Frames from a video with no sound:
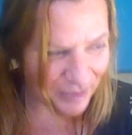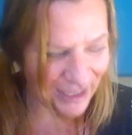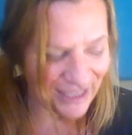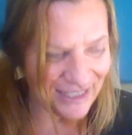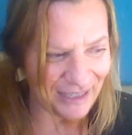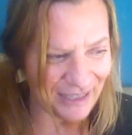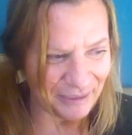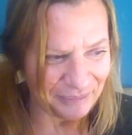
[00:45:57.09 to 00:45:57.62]
but
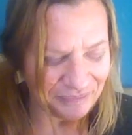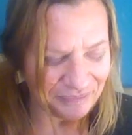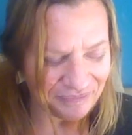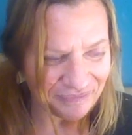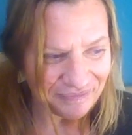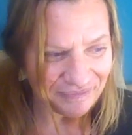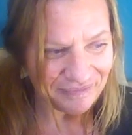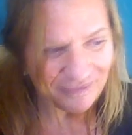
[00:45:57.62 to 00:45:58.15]
it's um.
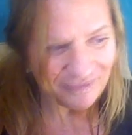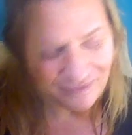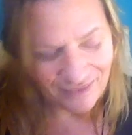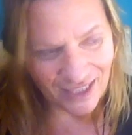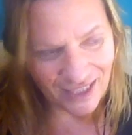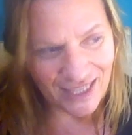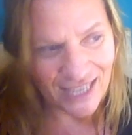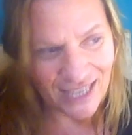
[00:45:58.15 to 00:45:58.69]

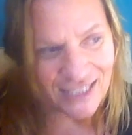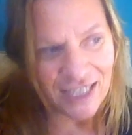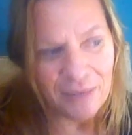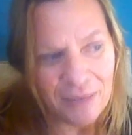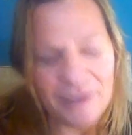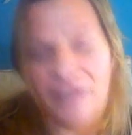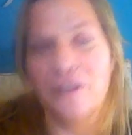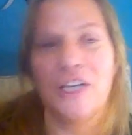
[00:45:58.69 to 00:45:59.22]
that's
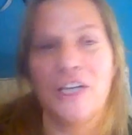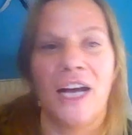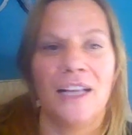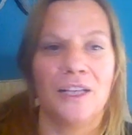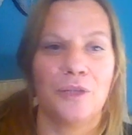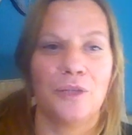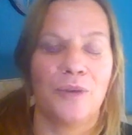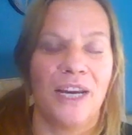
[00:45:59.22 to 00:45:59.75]
going to be our
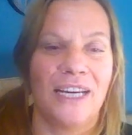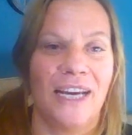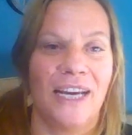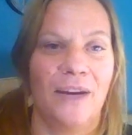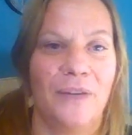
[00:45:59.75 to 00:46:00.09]
challenge right